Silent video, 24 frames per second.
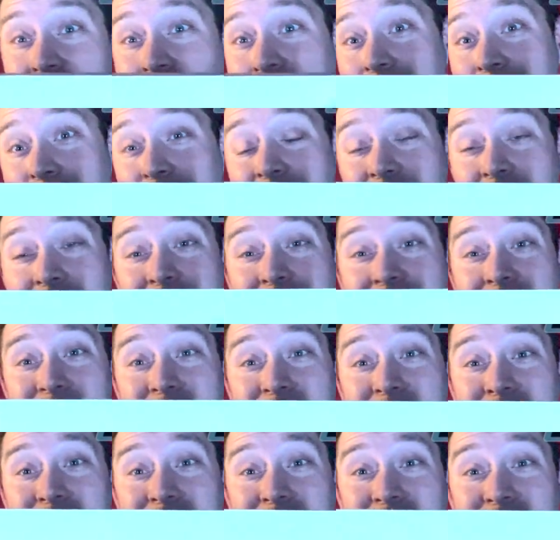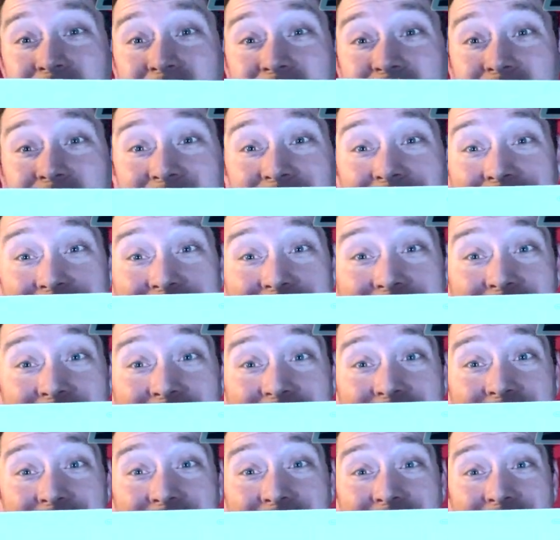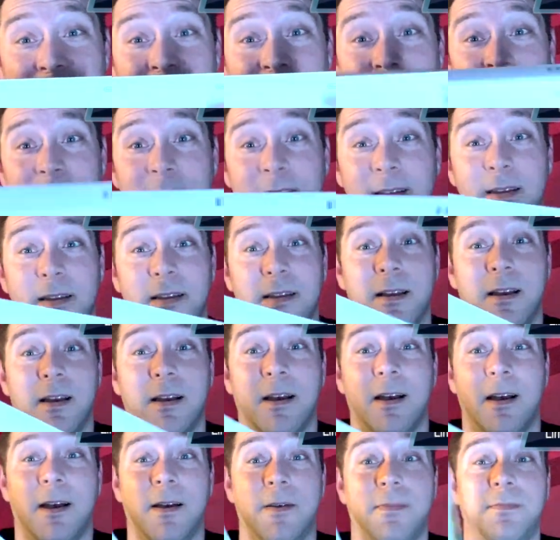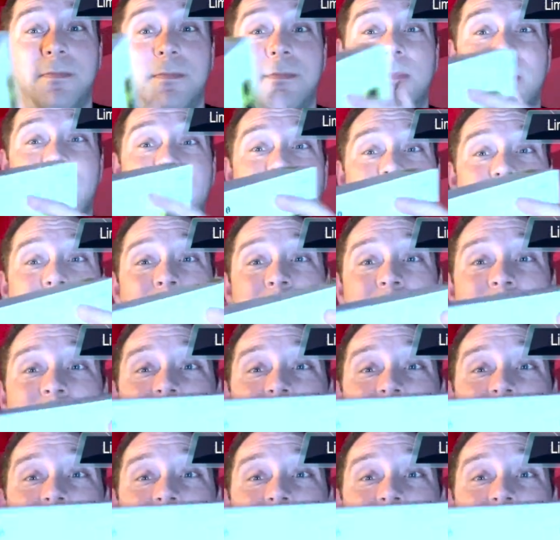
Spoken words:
Pretty good, I think. Not really much